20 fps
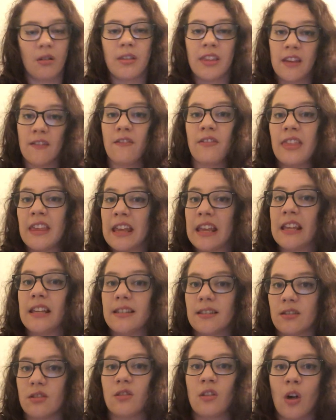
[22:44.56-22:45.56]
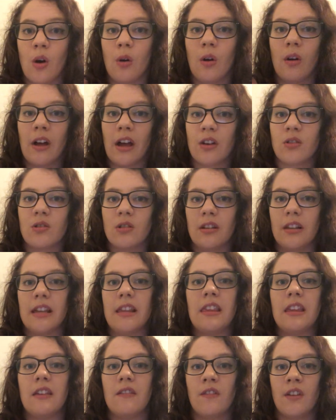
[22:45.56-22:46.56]
the thing is, though, actually,
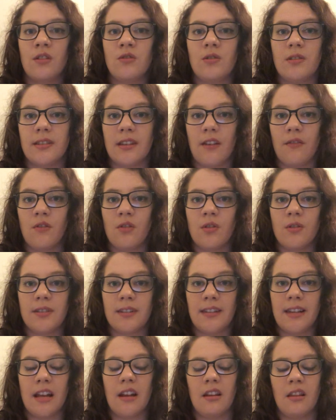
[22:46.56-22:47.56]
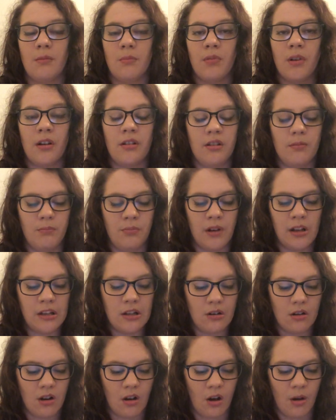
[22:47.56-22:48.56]
the Avengers have not said, in the
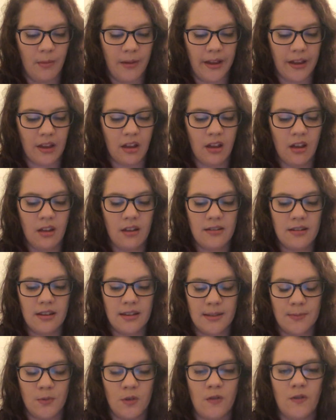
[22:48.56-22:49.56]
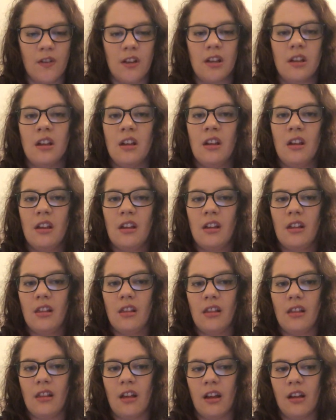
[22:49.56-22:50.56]
prelude comic to this movie,
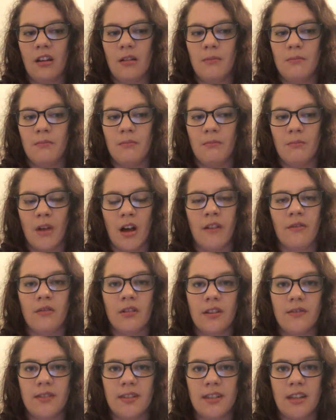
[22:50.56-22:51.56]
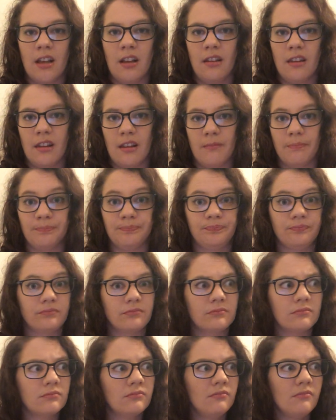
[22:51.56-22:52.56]
Marvel have said that
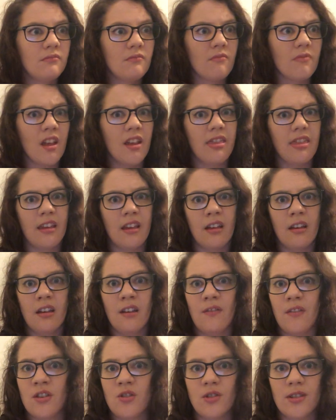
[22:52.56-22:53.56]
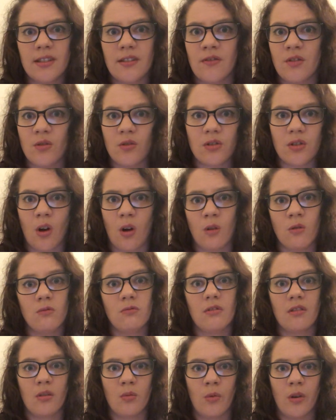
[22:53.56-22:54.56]
the Avengers have not
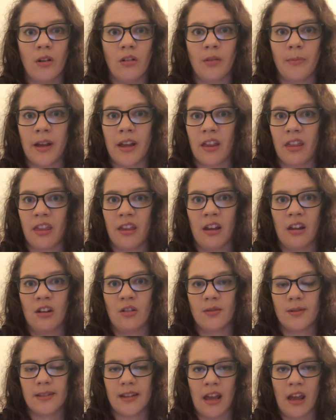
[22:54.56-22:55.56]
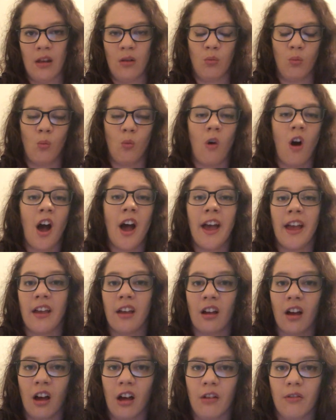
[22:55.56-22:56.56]
told the world about Thanos and
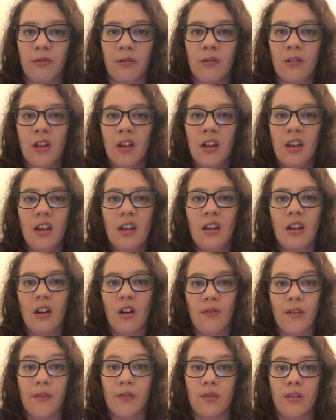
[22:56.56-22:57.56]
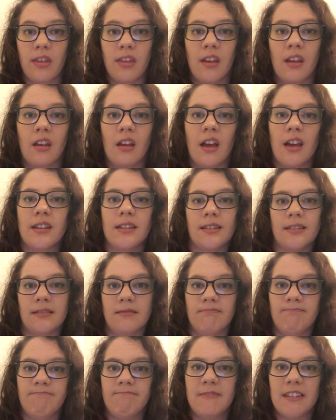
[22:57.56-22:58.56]
why half of everything has
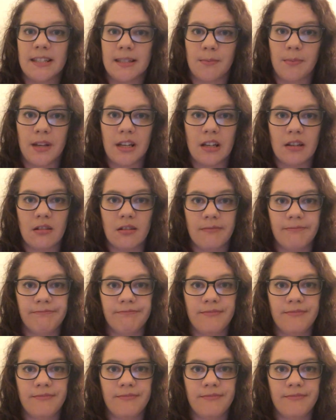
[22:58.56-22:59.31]
disappeared